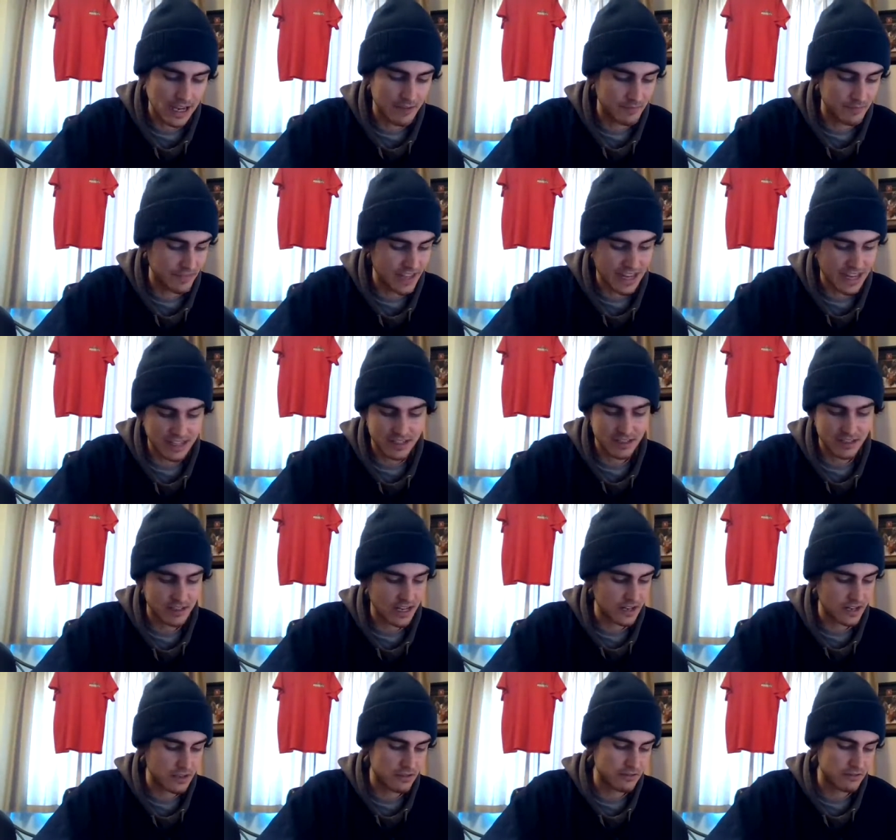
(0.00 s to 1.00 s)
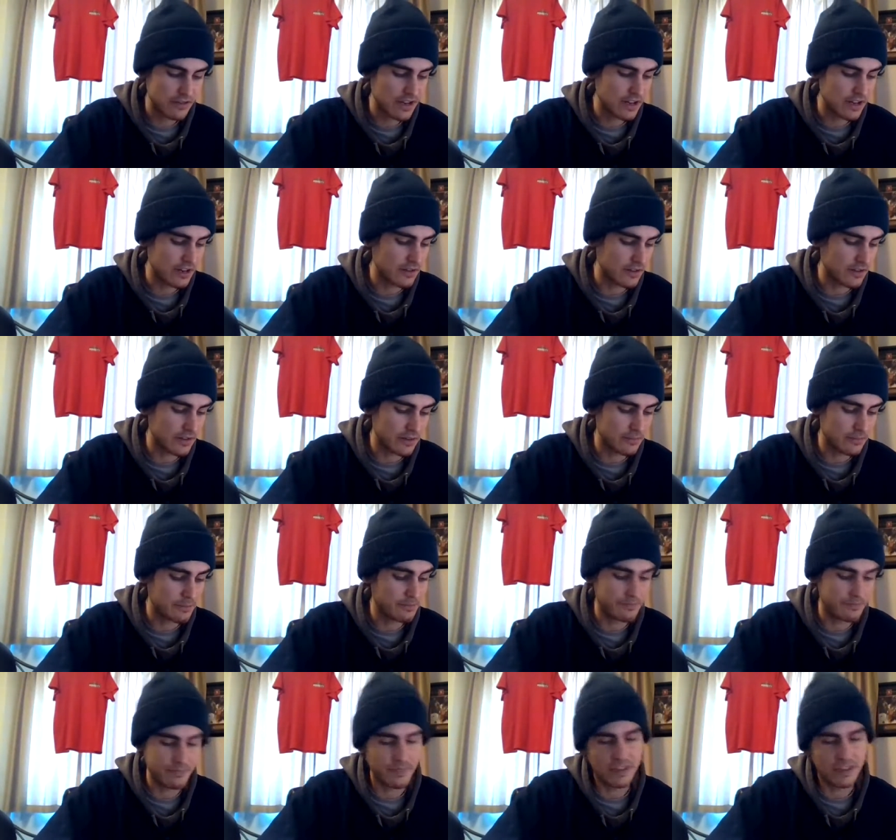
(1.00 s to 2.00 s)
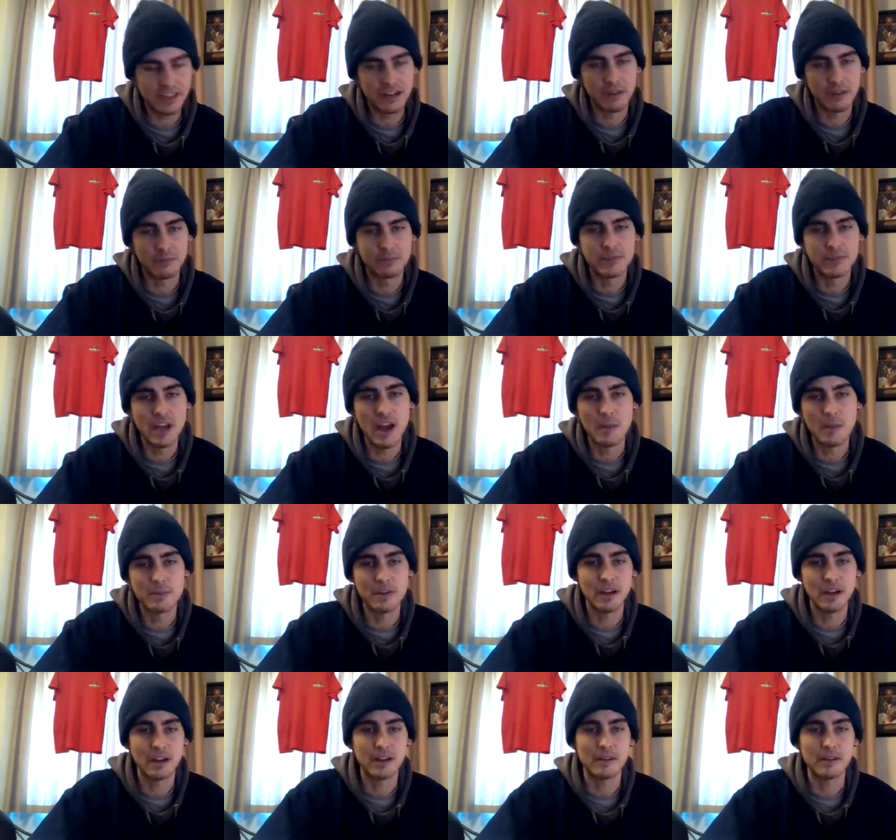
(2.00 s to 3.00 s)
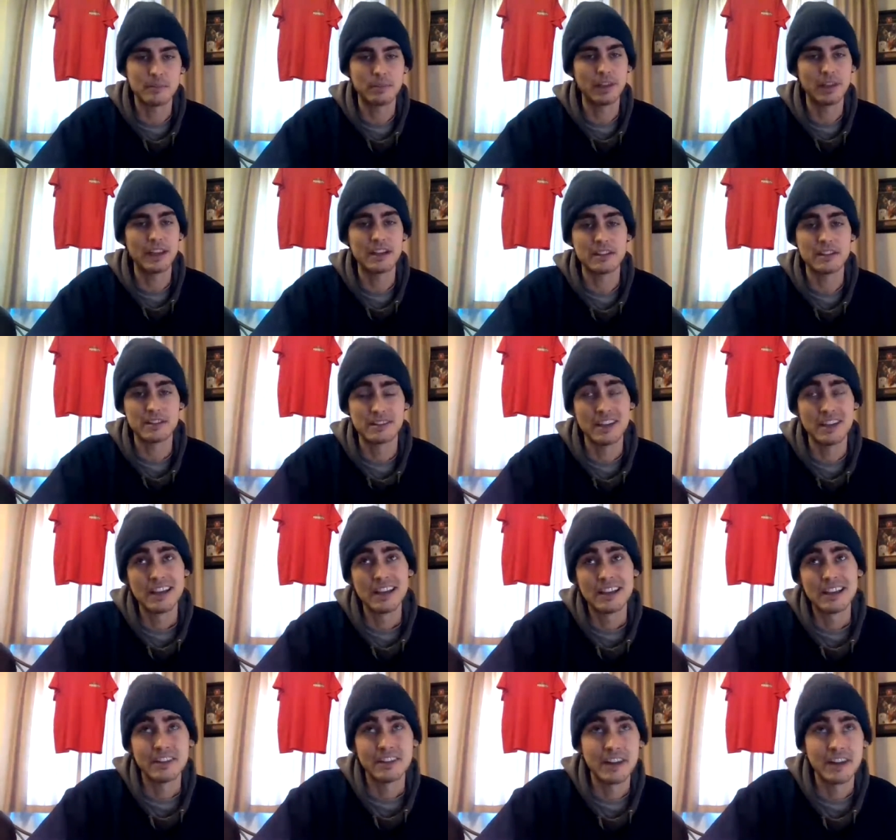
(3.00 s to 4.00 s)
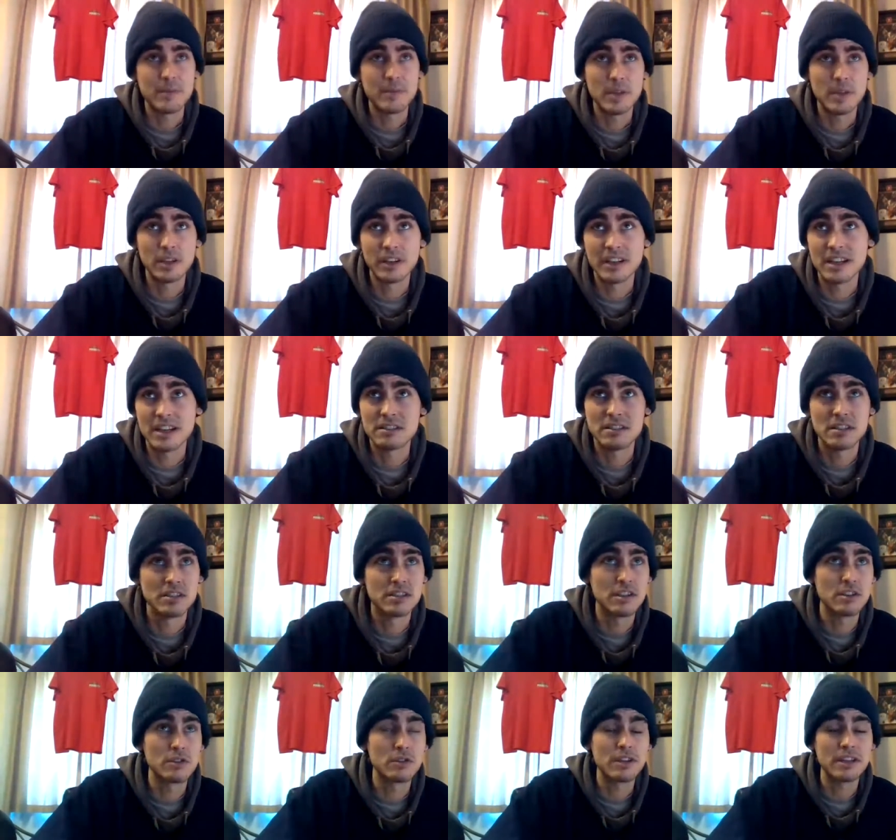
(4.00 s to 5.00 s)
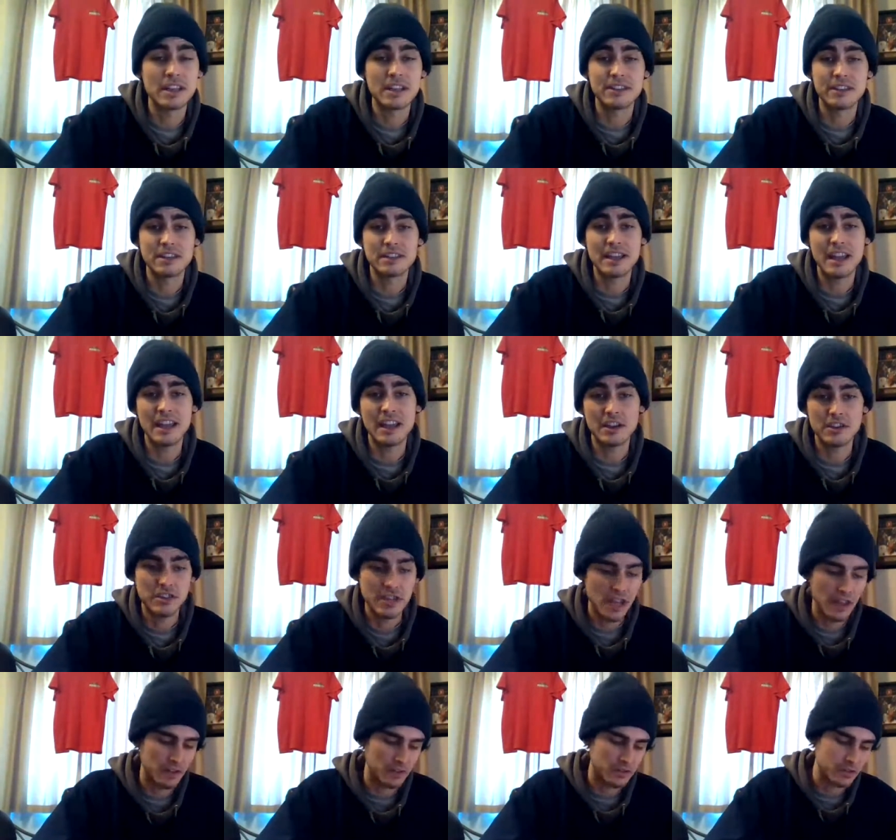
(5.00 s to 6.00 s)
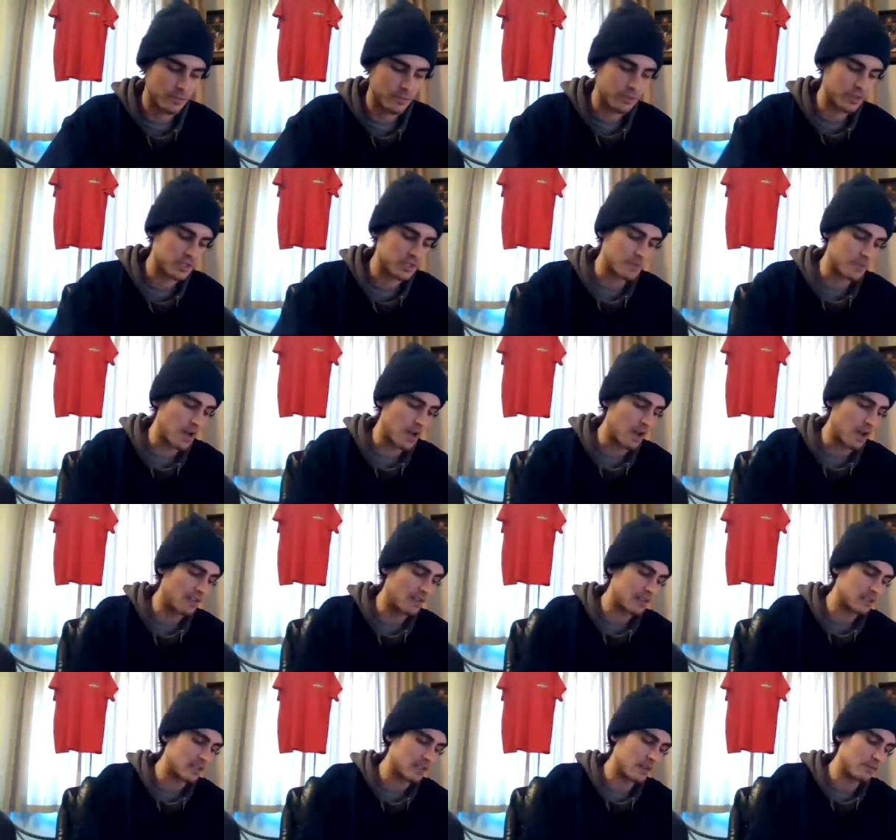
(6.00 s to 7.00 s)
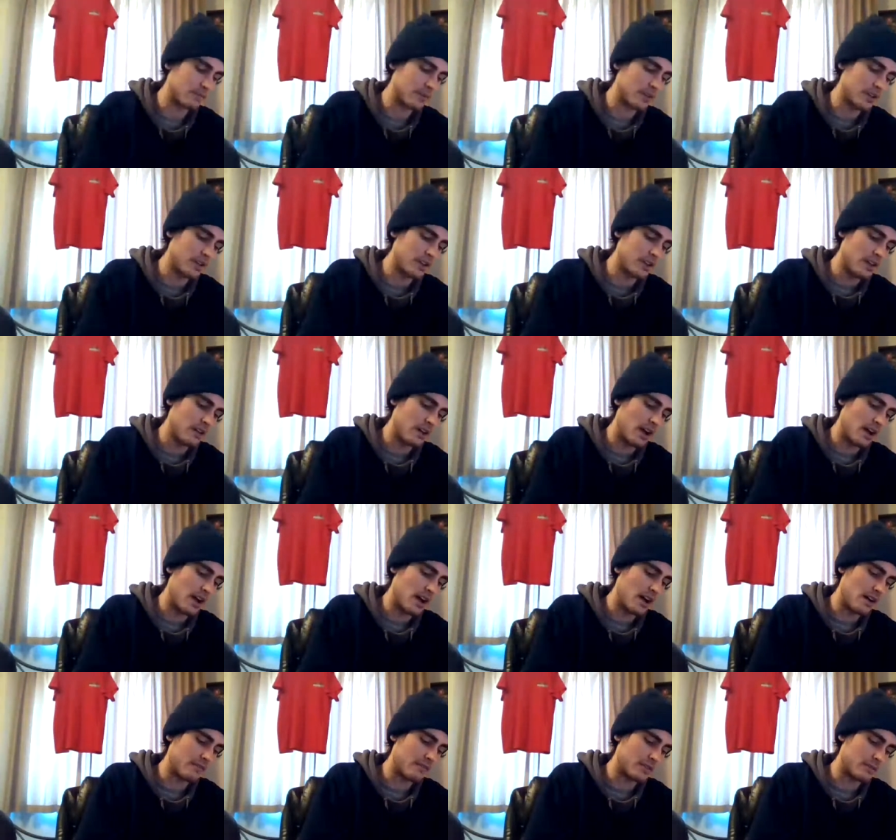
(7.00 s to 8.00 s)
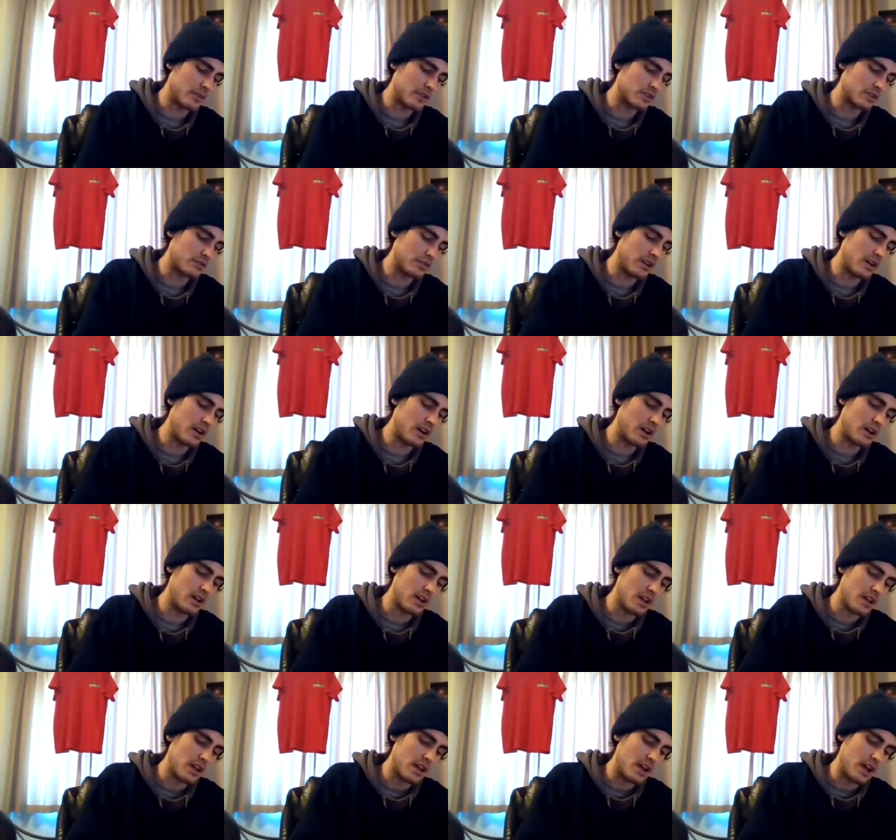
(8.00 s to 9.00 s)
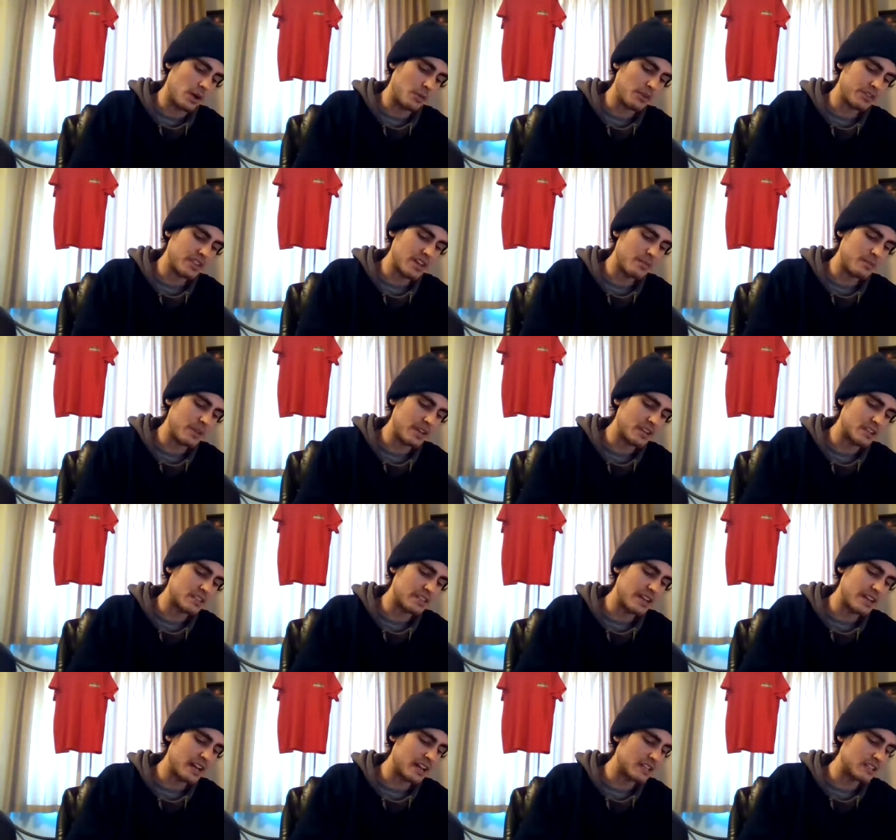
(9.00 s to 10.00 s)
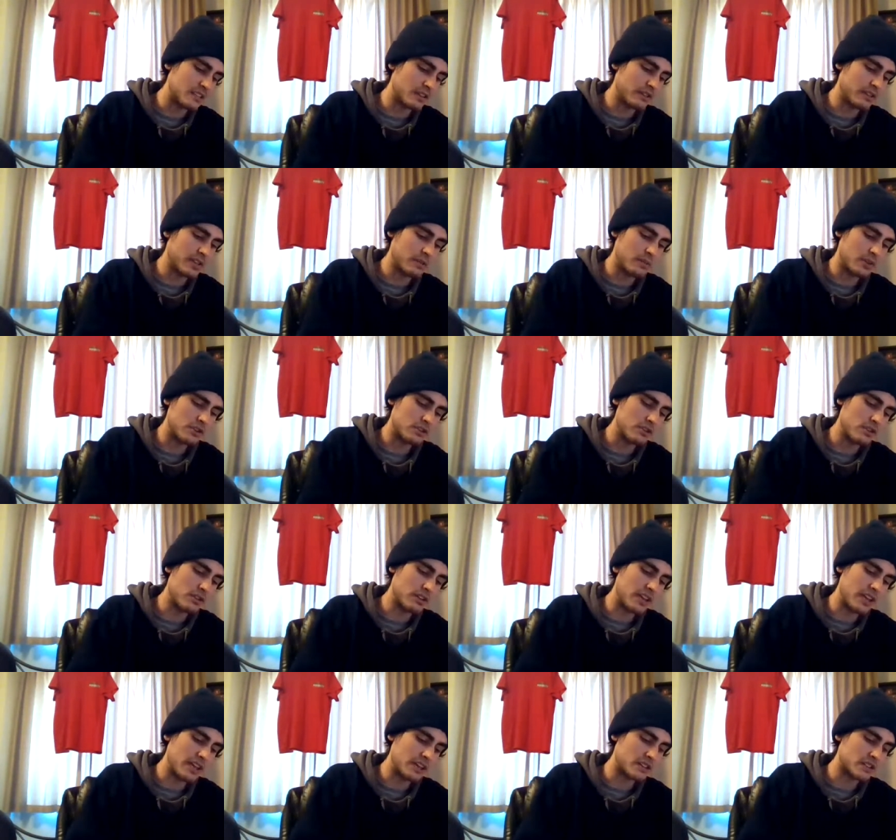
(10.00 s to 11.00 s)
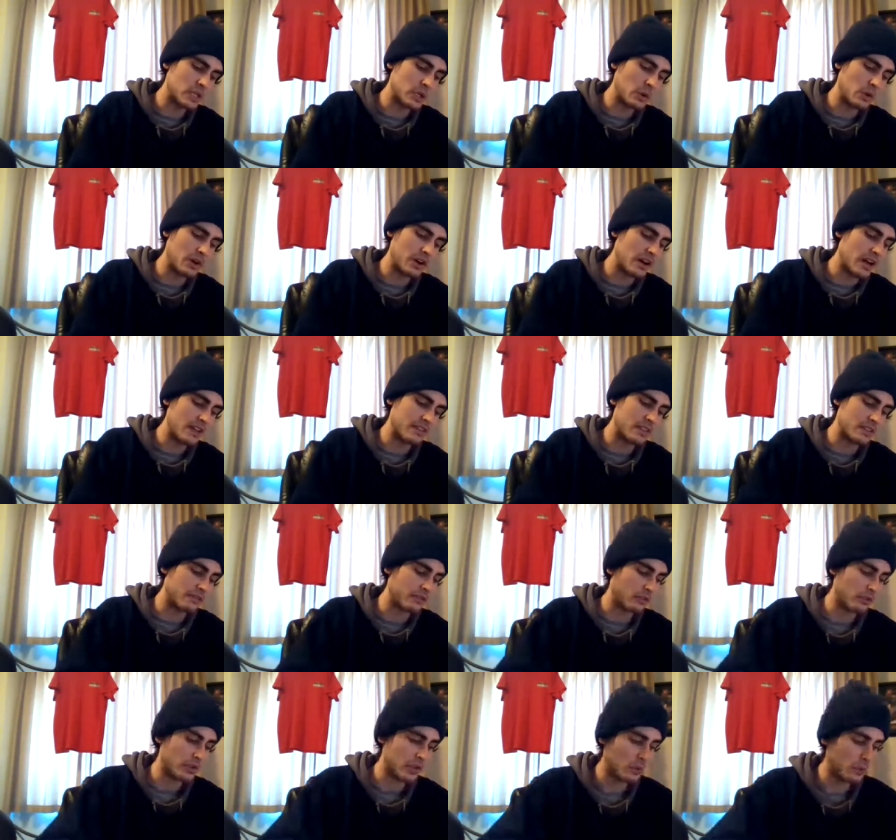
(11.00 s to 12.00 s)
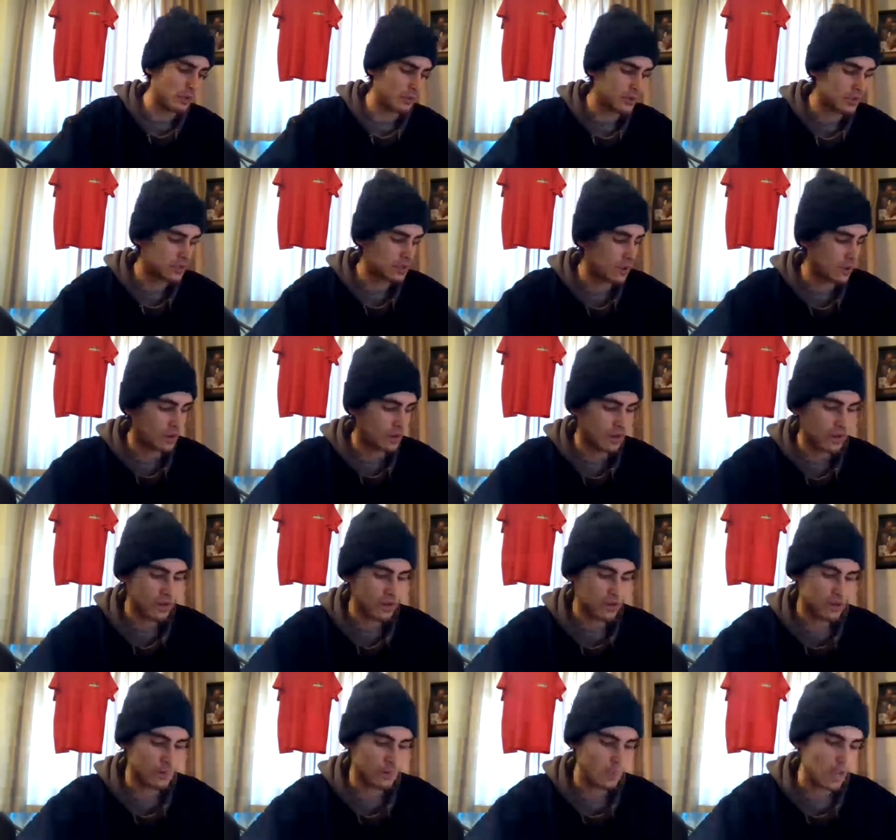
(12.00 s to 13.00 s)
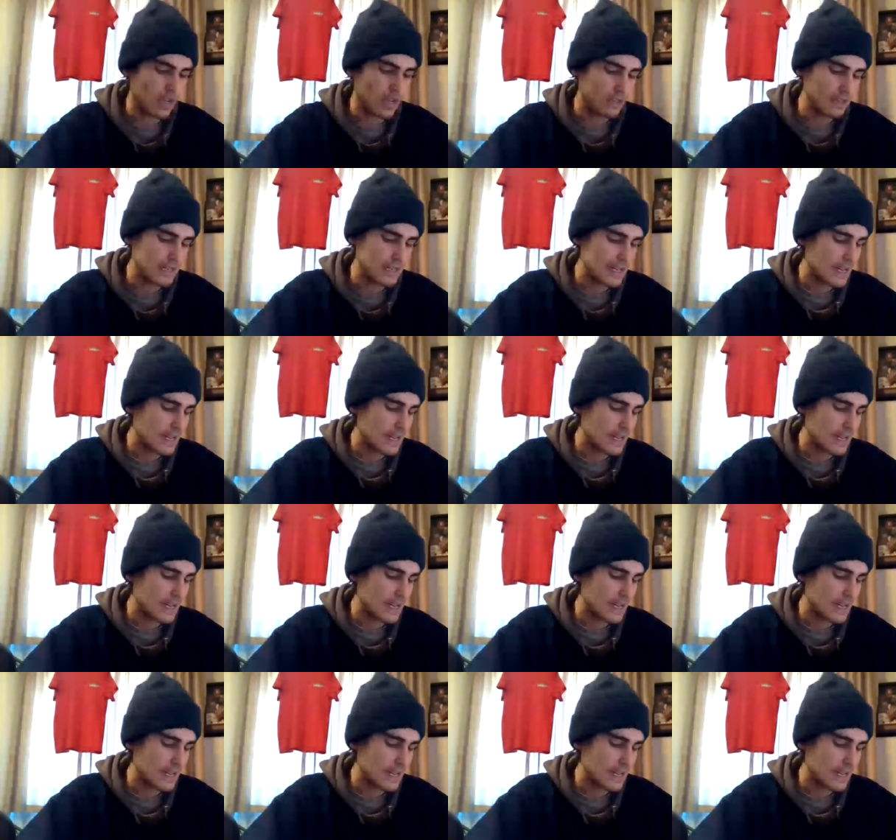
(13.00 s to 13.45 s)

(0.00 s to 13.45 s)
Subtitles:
That's 3 of their top players. They're going to have to be looking at Suzuki and these AHLers to put some offense up for Montreal. With that being said, I still think Montreal can score, and I think Florida will be scoring here as well.